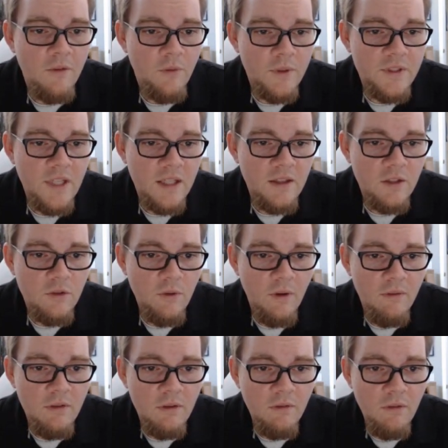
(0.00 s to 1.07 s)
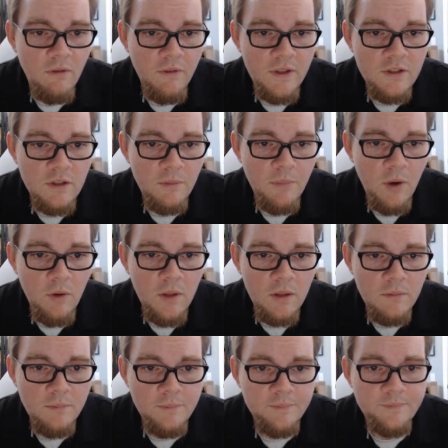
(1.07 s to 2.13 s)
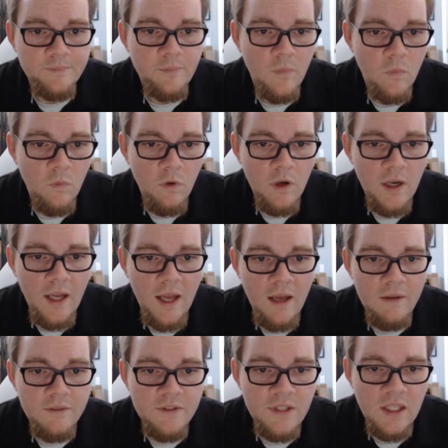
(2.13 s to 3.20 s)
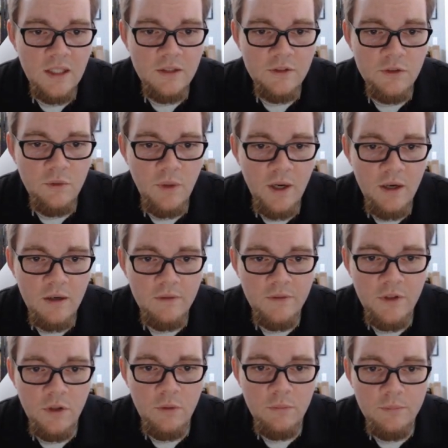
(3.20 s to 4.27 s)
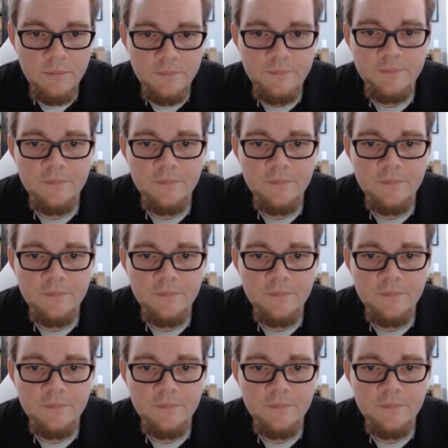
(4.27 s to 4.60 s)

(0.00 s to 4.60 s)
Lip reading: If we take the derivative of each component, we're going to have secant squared of u,